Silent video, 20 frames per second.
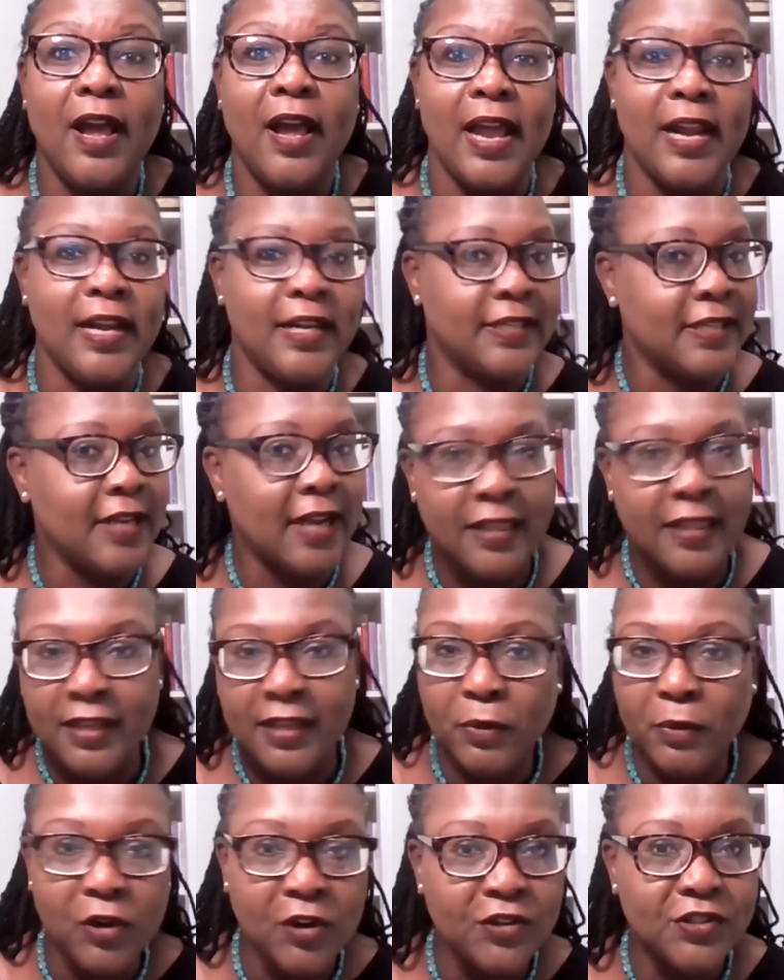And it's nothing
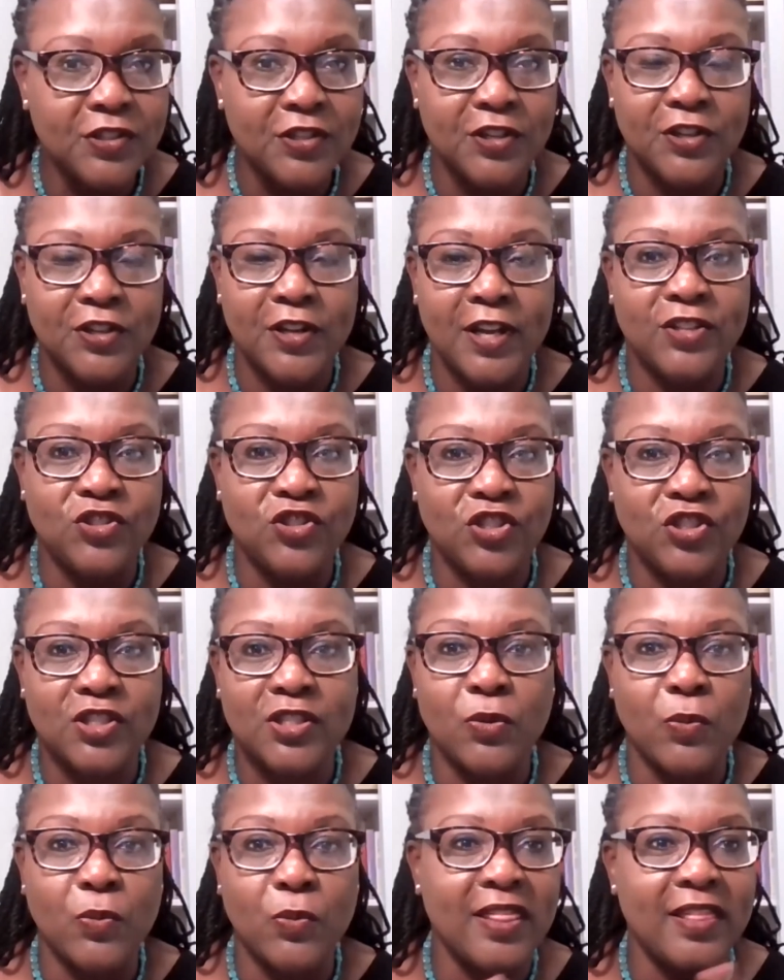personal, it's just
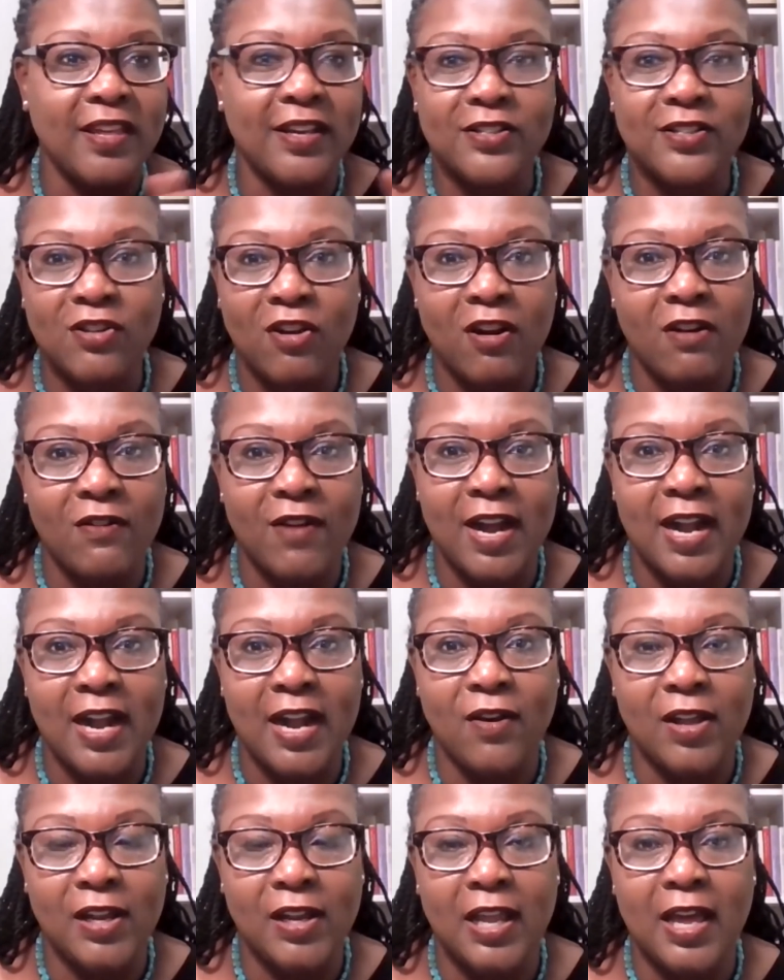the way things are right
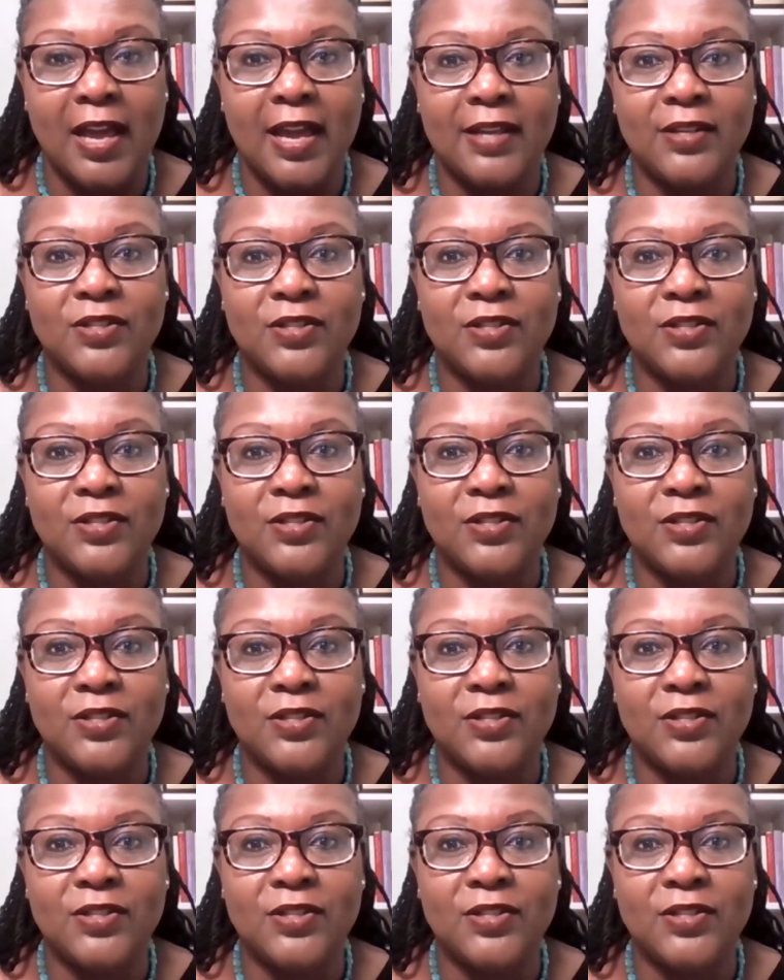now online.